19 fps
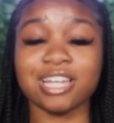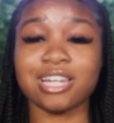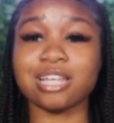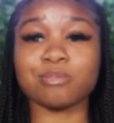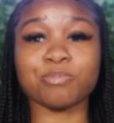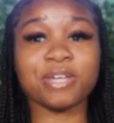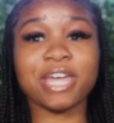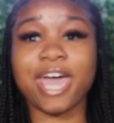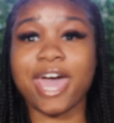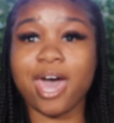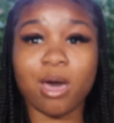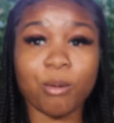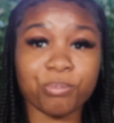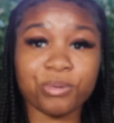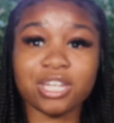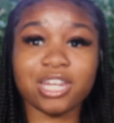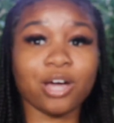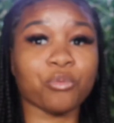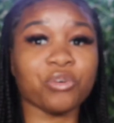Let's be
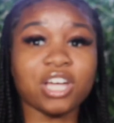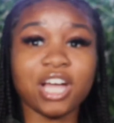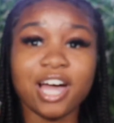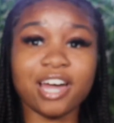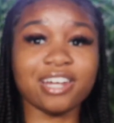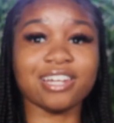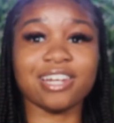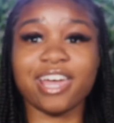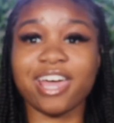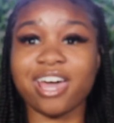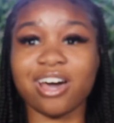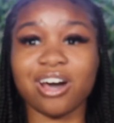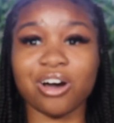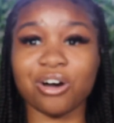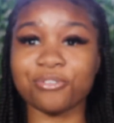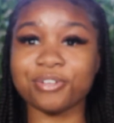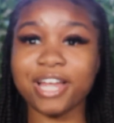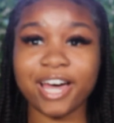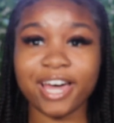happy that we got it
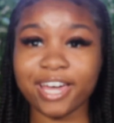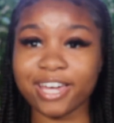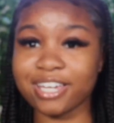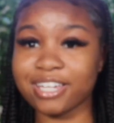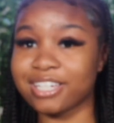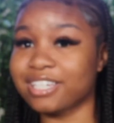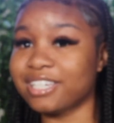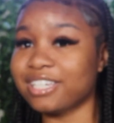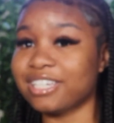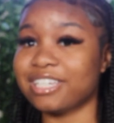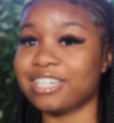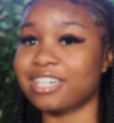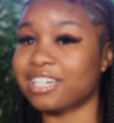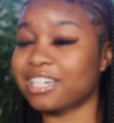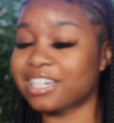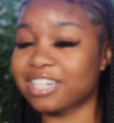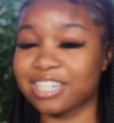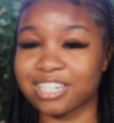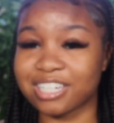now.
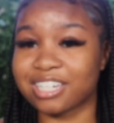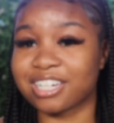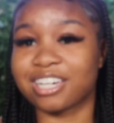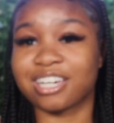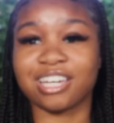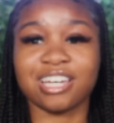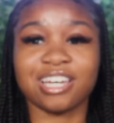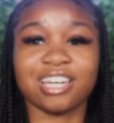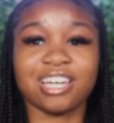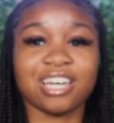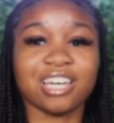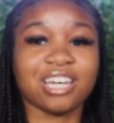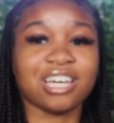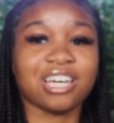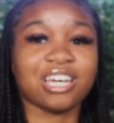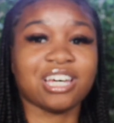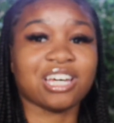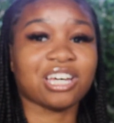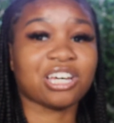Like,
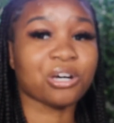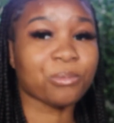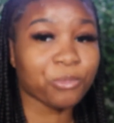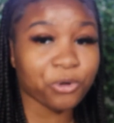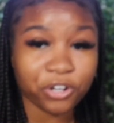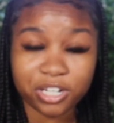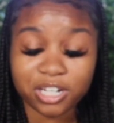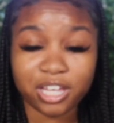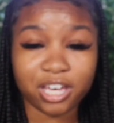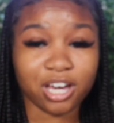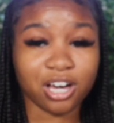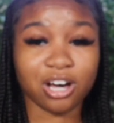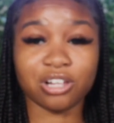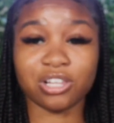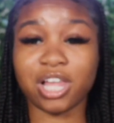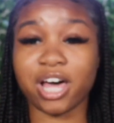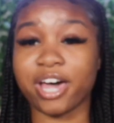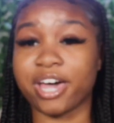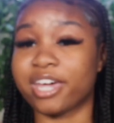come on now.